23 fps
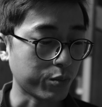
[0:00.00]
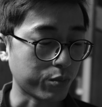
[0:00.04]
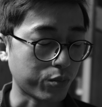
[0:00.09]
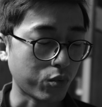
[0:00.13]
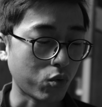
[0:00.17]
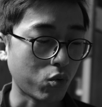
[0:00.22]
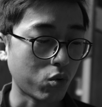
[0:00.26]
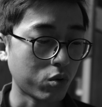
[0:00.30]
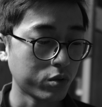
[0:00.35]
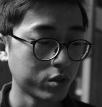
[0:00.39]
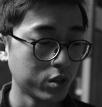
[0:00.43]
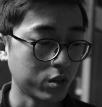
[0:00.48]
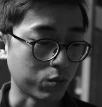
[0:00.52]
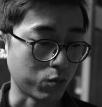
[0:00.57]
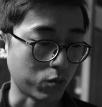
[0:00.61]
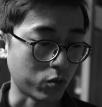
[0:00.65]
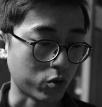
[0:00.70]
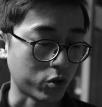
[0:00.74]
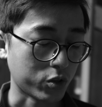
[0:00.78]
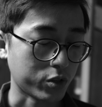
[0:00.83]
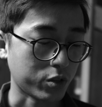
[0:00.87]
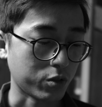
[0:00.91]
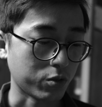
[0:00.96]
important
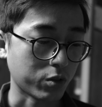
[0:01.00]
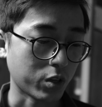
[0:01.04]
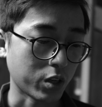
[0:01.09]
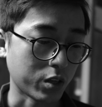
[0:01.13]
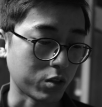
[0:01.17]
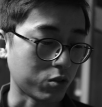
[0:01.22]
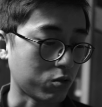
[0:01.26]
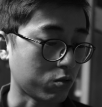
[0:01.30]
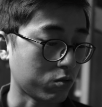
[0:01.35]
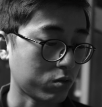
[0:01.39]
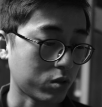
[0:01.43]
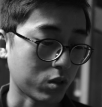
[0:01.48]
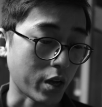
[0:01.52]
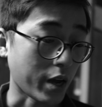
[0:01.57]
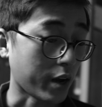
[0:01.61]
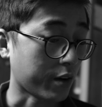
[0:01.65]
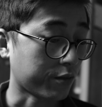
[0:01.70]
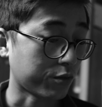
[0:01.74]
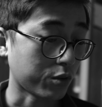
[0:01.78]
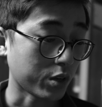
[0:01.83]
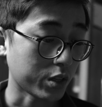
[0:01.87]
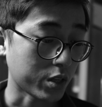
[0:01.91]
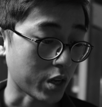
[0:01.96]
words you can use
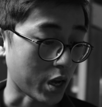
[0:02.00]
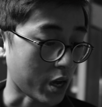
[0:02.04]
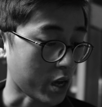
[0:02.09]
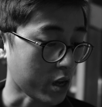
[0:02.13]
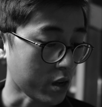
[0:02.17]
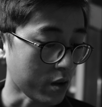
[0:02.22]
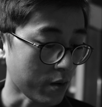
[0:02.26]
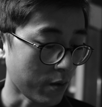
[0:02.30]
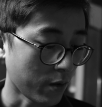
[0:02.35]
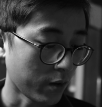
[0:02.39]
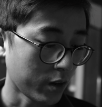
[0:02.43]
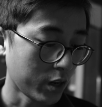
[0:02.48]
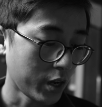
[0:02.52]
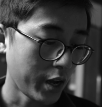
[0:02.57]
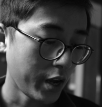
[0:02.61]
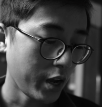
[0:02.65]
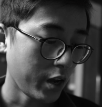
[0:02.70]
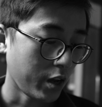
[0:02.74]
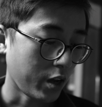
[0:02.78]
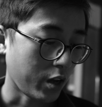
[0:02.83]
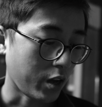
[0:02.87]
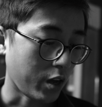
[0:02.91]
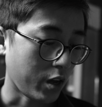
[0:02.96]
every day
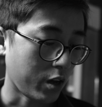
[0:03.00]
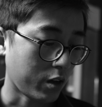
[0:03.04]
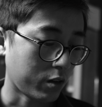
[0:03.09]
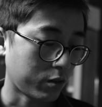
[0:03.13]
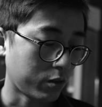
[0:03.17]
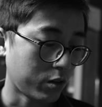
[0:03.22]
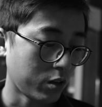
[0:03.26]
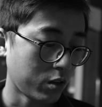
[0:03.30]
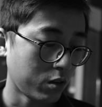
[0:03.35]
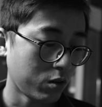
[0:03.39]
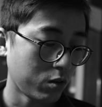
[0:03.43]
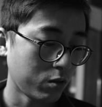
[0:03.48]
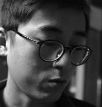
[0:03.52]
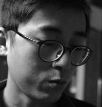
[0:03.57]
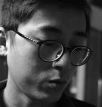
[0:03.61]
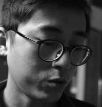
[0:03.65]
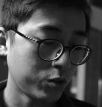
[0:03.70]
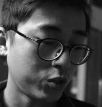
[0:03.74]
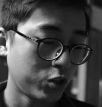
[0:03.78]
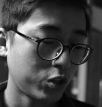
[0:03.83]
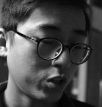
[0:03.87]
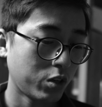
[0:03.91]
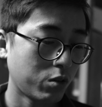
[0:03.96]
and
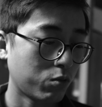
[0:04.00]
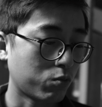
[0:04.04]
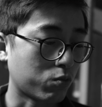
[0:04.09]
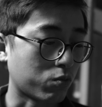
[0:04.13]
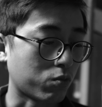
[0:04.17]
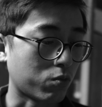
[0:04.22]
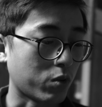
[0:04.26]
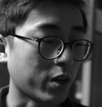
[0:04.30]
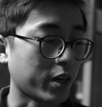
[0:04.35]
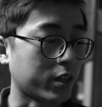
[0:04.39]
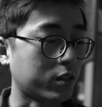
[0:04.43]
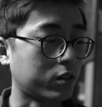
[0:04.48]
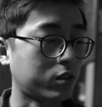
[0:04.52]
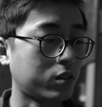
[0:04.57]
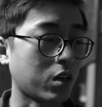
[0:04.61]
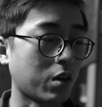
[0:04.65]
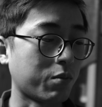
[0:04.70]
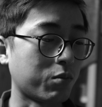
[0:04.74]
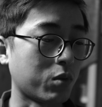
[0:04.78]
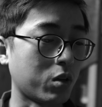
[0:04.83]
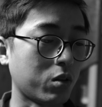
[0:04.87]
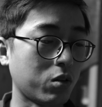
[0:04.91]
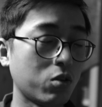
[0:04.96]
then she read
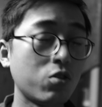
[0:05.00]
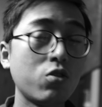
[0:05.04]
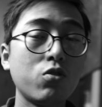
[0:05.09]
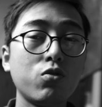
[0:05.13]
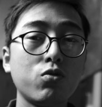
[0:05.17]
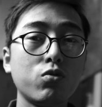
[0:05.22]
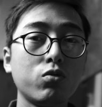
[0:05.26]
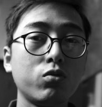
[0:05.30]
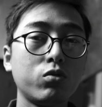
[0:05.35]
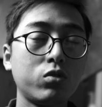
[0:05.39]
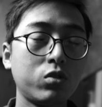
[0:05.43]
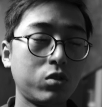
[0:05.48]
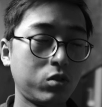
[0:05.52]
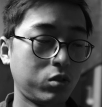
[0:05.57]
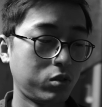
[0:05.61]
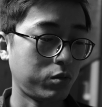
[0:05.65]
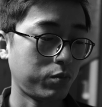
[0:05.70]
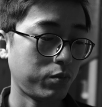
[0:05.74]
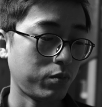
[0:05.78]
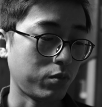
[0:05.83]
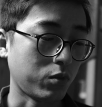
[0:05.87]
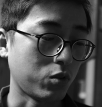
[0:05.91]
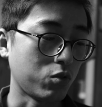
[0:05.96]
some uh,
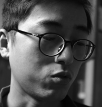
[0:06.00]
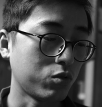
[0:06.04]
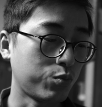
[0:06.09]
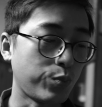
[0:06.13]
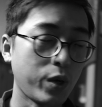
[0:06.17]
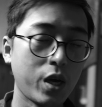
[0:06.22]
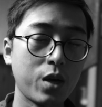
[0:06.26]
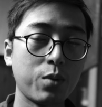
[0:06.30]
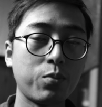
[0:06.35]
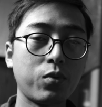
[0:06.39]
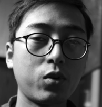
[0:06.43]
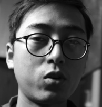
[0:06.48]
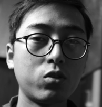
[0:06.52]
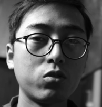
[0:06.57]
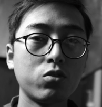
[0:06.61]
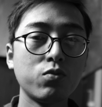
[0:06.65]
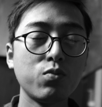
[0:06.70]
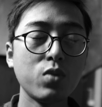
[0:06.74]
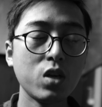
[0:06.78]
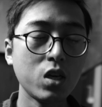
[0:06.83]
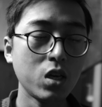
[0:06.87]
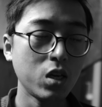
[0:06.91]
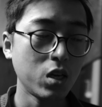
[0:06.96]
news newspaper
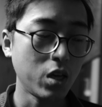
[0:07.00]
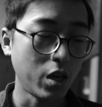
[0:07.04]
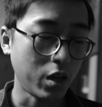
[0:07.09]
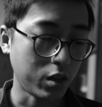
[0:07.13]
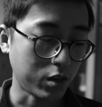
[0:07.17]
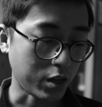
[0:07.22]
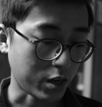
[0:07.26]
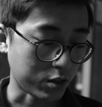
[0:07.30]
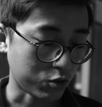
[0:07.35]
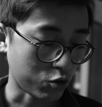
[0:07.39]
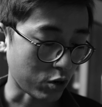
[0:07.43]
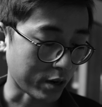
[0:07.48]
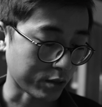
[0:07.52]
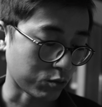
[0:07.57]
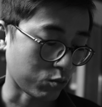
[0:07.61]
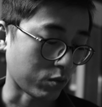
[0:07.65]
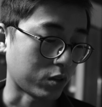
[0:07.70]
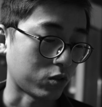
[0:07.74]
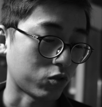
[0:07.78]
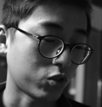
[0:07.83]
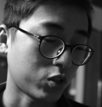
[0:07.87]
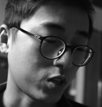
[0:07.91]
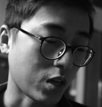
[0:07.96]
to me and I try to
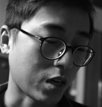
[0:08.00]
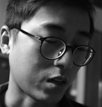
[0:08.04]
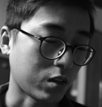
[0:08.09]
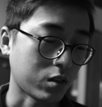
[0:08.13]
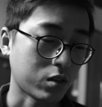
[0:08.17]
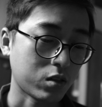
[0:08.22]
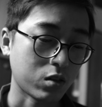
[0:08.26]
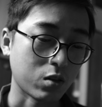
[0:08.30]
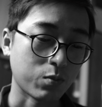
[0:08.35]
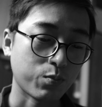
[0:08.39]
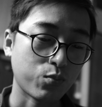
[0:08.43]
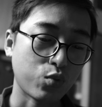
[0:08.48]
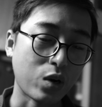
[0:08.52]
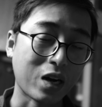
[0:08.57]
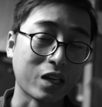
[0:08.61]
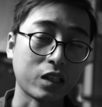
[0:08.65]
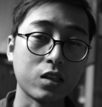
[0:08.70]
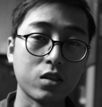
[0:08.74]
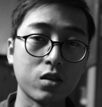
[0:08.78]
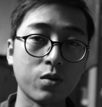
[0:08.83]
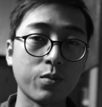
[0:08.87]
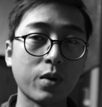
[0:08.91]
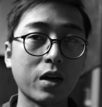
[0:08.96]
understand it. So
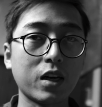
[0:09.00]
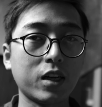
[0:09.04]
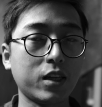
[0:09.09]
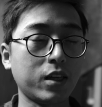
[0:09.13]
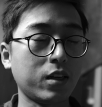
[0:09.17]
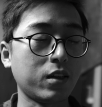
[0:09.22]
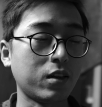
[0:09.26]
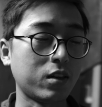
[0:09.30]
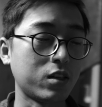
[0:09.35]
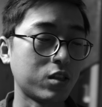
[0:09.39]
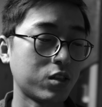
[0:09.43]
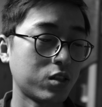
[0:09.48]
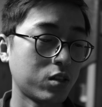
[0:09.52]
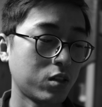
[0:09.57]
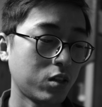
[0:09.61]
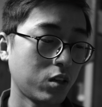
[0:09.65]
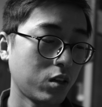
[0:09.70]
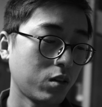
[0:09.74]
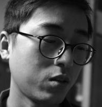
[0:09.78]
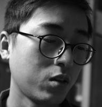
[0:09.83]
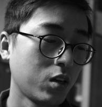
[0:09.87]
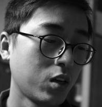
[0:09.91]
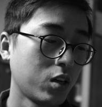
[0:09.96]
practicing my
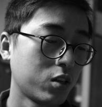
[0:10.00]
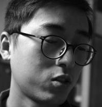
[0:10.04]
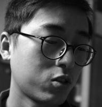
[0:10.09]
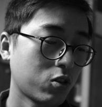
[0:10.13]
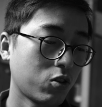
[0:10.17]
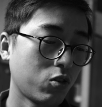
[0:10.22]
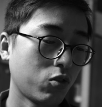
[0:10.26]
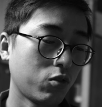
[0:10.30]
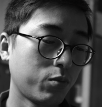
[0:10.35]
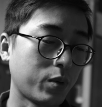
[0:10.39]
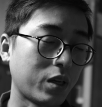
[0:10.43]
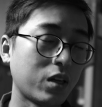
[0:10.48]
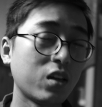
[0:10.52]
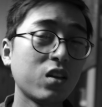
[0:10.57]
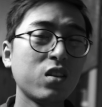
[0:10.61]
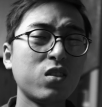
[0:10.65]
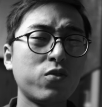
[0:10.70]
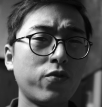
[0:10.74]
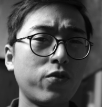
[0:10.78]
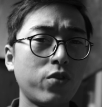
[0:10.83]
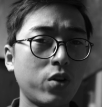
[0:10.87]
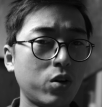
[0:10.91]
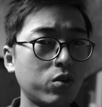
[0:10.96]
listening skill, but
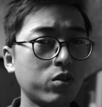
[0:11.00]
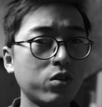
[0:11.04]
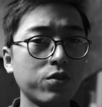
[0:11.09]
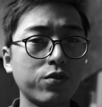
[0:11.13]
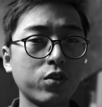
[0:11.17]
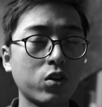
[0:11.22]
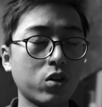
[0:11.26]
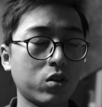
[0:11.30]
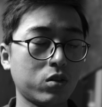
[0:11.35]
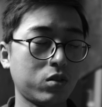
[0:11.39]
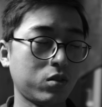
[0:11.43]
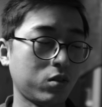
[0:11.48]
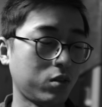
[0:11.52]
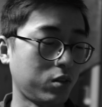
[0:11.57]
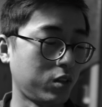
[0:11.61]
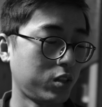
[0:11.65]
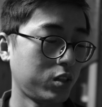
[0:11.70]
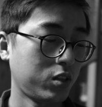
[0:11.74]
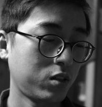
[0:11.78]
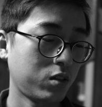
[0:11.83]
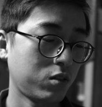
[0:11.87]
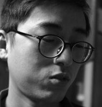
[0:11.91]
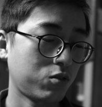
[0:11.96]
it's very difficult
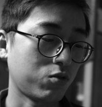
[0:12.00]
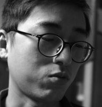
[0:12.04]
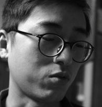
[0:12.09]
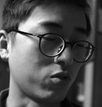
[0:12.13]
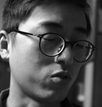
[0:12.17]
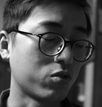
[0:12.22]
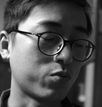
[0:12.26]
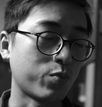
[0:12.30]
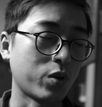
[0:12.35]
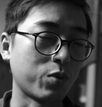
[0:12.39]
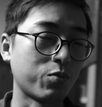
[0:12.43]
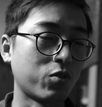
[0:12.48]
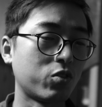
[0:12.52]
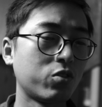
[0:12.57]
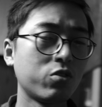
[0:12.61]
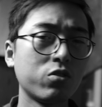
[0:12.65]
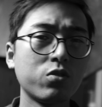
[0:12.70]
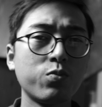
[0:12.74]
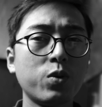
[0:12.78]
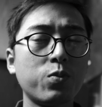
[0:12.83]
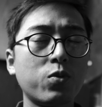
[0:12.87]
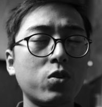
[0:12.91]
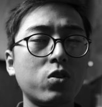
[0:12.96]
listening to newspaper.
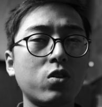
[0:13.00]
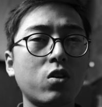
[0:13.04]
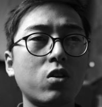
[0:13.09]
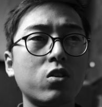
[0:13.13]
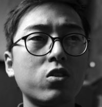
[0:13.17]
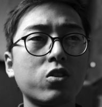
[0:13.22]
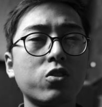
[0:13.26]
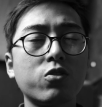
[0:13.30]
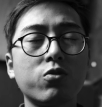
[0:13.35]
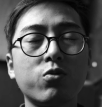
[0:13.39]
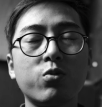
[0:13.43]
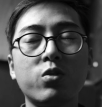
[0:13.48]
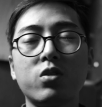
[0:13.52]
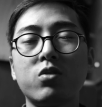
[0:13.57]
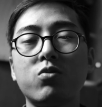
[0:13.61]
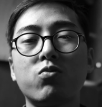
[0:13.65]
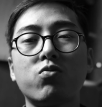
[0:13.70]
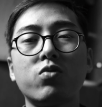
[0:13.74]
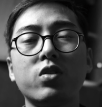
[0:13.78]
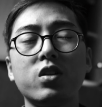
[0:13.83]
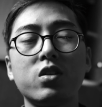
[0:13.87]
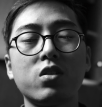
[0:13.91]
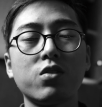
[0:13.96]
Newspaper article is
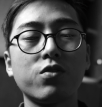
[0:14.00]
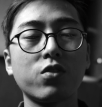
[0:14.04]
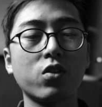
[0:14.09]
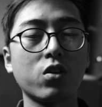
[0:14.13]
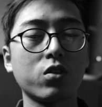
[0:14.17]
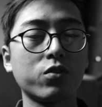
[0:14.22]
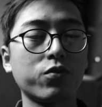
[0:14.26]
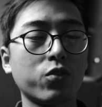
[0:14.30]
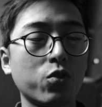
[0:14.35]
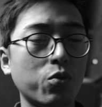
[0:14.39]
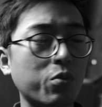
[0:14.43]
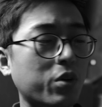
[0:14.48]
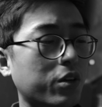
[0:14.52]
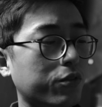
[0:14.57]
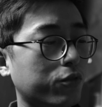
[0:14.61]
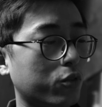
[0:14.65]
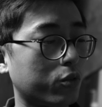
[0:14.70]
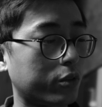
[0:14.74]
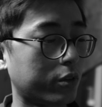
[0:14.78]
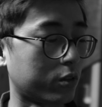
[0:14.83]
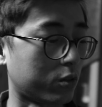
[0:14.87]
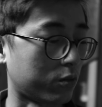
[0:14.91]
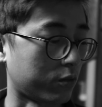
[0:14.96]
really difficult for me
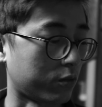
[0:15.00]
for,